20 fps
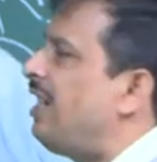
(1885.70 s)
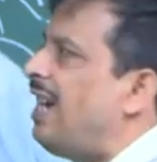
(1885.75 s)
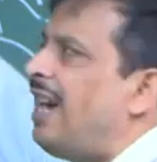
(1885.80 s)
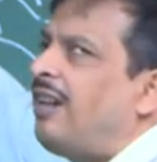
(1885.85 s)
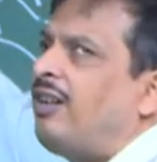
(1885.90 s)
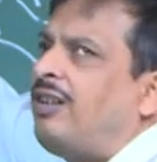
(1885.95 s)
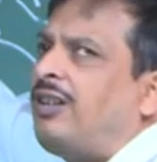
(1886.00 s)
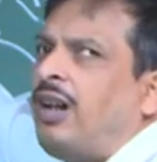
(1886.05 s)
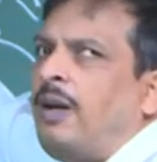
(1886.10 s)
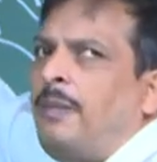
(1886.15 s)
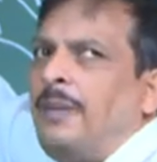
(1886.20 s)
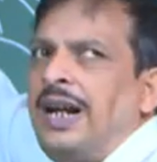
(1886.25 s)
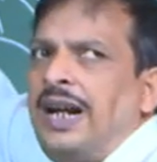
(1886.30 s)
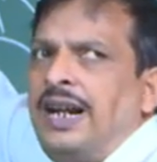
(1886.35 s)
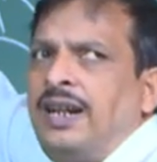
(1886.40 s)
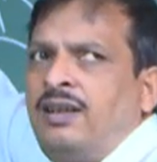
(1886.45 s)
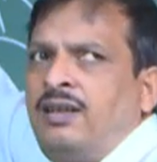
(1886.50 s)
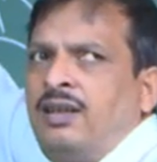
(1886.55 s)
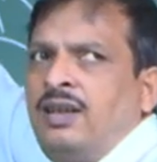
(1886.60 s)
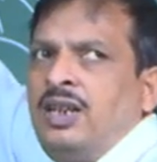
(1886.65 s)
their
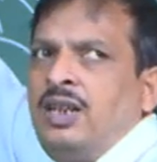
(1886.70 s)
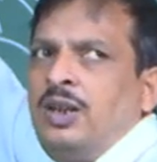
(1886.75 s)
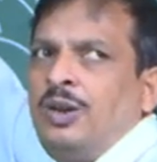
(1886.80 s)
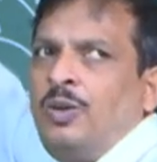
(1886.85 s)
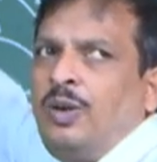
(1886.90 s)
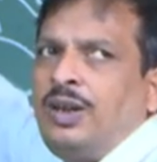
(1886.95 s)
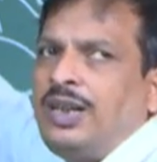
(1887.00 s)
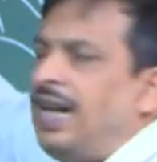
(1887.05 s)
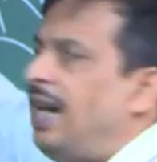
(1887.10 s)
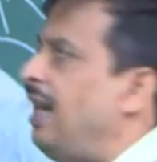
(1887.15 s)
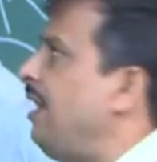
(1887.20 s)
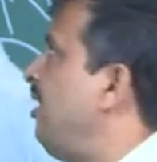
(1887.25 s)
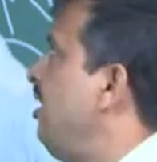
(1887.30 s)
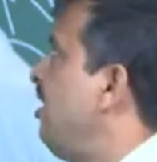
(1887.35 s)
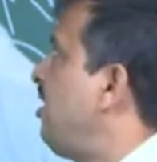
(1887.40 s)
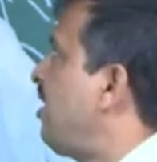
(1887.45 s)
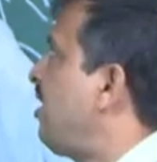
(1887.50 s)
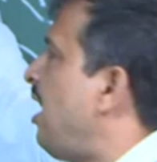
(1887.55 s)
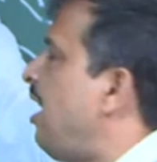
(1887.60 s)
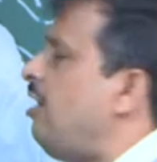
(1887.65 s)
comment, okay,
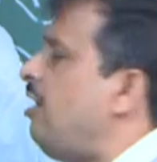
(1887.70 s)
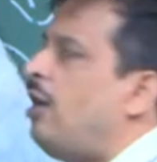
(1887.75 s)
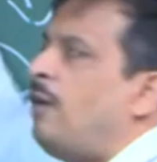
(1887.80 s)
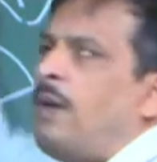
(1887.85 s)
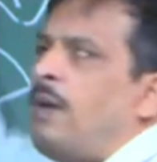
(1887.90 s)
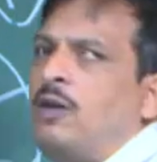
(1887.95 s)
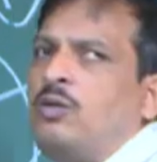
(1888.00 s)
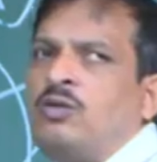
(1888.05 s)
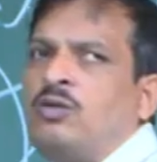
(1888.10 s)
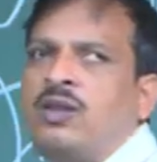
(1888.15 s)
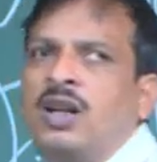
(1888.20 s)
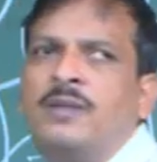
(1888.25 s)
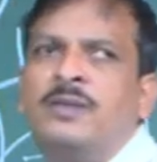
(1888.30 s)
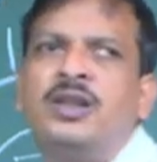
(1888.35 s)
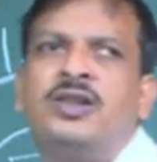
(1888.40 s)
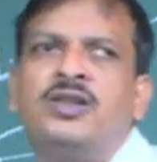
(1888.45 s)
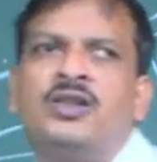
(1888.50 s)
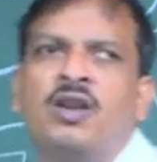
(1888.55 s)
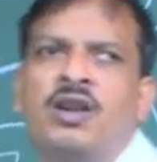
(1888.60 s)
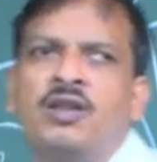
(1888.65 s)
this kind of outcome
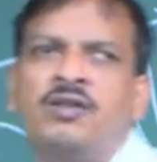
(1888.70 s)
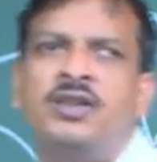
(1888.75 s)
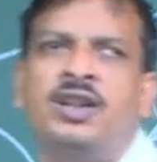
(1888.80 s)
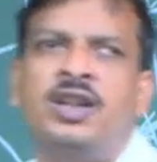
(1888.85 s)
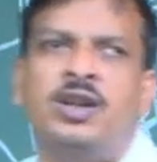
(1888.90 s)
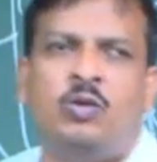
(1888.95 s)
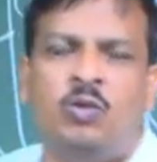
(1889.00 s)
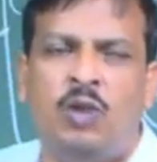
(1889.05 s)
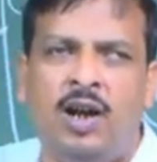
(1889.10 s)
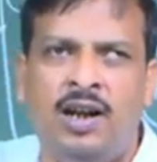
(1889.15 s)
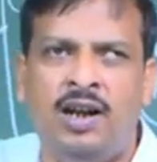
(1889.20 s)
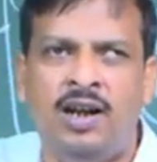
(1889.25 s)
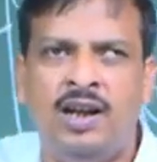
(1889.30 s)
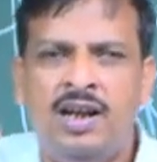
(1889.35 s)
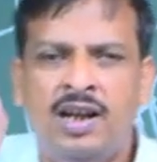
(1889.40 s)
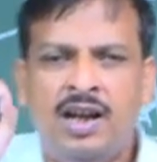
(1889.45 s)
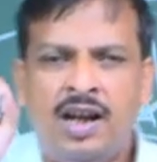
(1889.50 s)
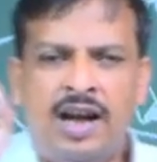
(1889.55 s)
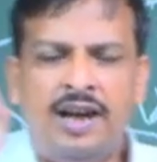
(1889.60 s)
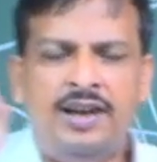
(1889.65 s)
is not required,
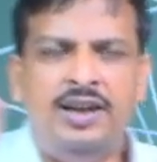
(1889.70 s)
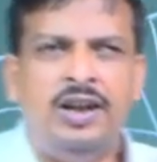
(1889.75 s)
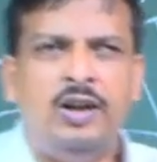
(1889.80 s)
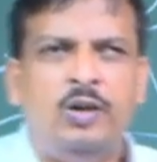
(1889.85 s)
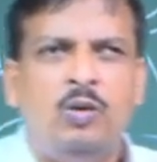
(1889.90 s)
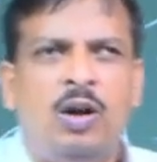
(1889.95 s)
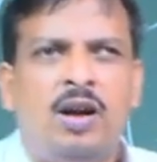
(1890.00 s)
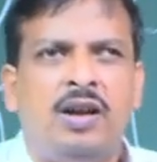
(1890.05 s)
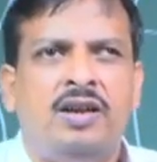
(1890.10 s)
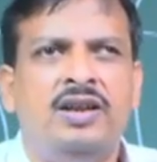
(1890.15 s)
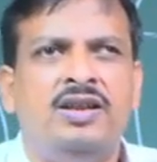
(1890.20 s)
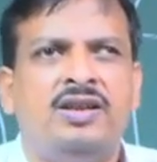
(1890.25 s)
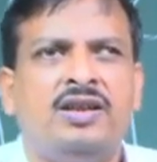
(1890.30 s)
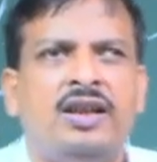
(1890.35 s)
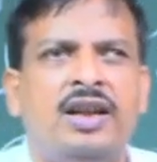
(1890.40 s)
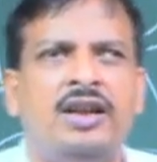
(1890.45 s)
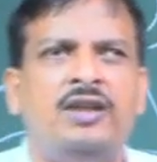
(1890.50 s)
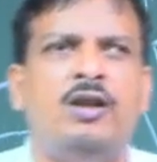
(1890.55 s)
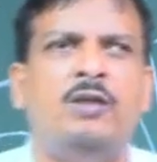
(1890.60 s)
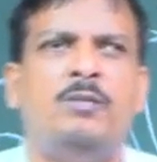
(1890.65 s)
I require this
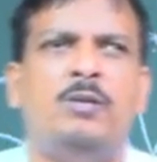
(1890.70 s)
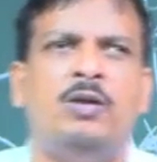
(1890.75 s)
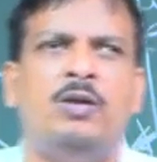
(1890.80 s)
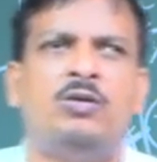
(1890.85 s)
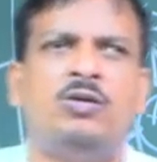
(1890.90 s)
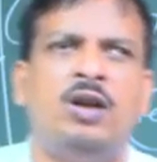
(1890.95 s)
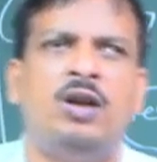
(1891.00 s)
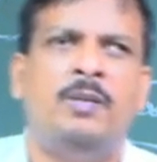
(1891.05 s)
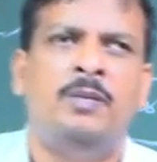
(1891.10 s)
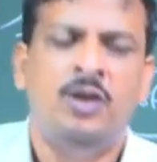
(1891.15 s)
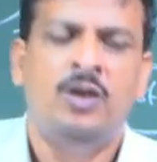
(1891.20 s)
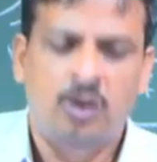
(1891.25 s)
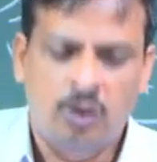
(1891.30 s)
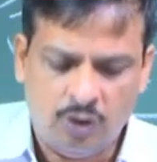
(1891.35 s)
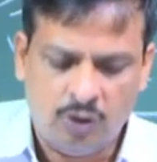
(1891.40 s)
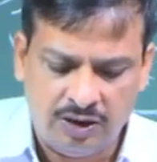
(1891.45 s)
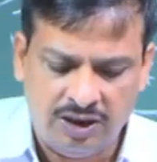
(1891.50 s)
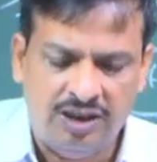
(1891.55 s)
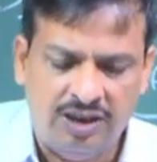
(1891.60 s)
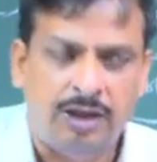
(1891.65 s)
kind of outcome.
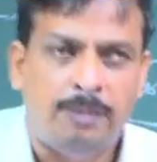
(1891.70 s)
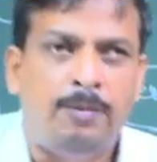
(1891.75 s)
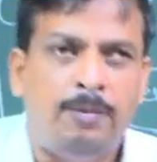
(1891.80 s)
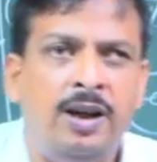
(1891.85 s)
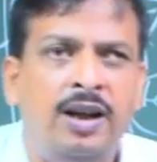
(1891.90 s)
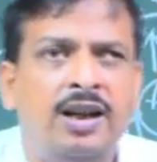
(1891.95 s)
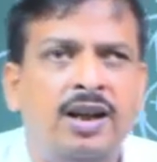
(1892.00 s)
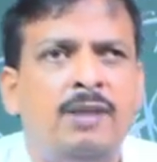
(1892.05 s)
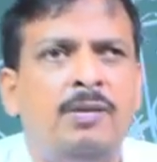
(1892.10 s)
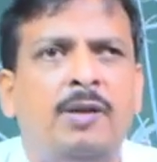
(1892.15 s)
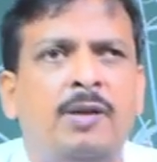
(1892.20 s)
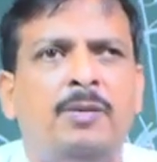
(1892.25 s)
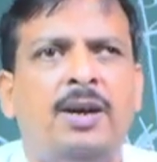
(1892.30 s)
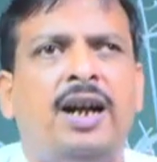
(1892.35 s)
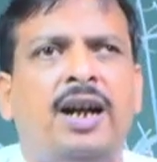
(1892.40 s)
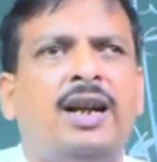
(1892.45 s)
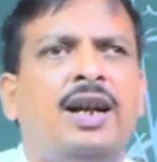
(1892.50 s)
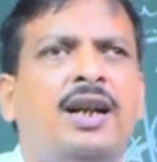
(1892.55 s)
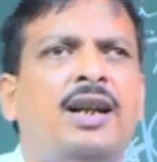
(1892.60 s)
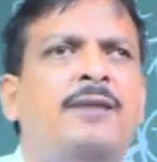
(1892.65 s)
So, this is the freedom of
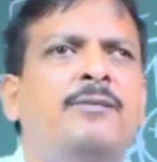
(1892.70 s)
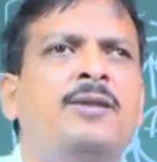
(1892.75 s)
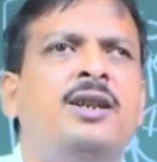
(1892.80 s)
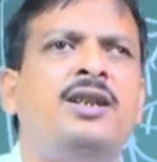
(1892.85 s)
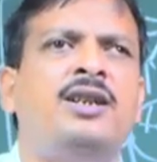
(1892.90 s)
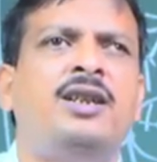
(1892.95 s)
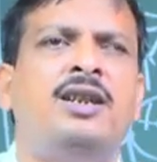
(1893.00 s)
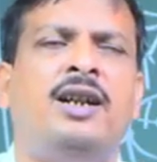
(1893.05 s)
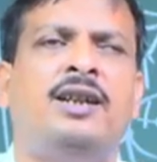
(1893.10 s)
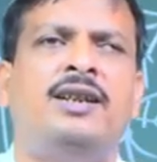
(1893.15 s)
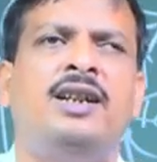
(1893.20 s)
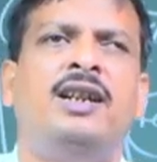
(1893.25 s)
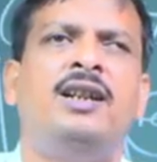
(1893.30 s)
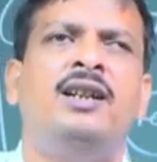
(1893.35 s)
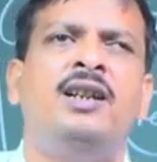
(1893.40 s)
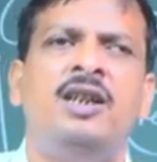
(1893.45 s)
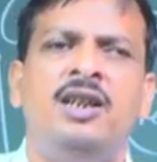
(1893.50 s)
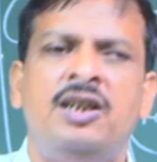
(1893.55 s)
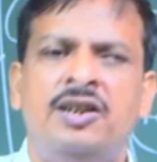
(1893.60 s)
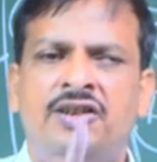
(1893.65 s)
academia,
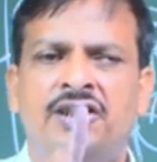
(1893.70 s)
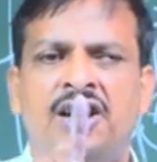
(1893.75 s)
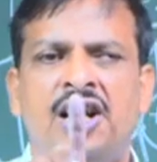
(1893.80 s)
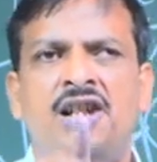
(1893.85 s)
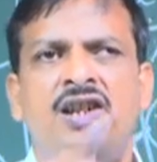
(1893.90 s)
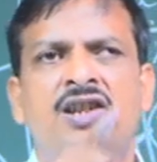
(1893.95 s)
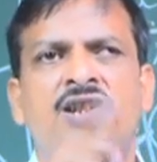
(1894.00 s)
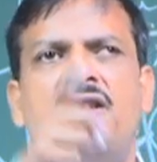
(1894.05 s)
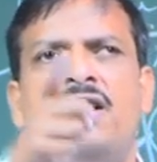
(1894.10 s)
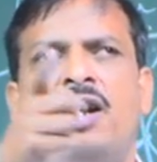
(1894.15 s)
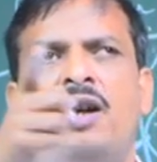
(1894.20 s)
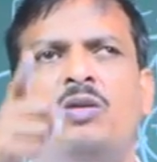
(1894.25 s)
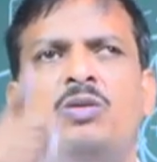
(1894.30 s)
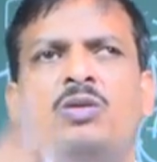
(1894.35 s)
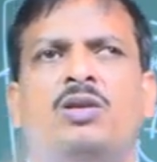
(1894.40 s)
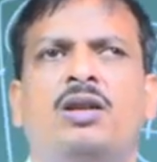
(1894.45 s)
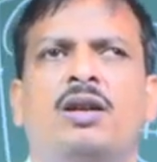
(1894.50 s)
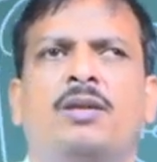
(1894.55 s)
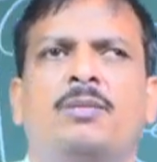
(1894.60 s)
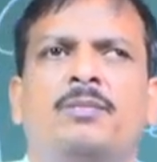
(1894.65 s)
then change the
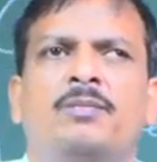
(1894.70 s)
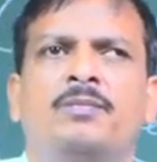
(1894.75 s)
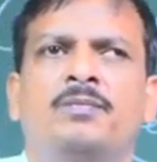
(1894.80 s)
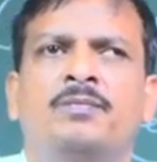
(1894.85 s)
outcome.